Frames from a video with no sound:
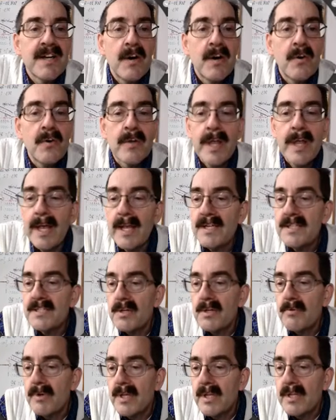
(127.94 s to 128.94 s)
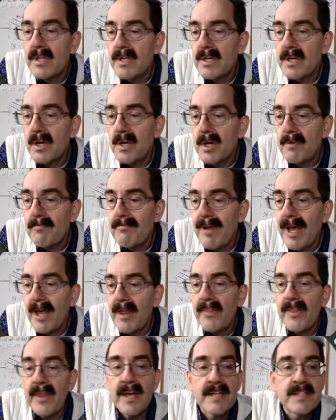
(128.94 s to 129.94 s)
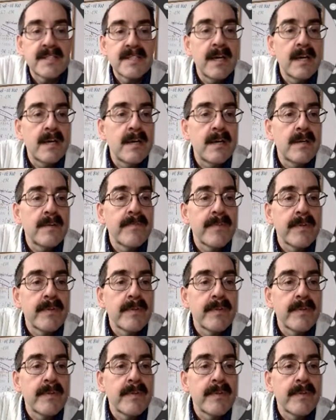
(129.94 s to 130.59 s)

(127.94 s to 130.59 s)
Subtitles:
Okay, so we click on Math Excel.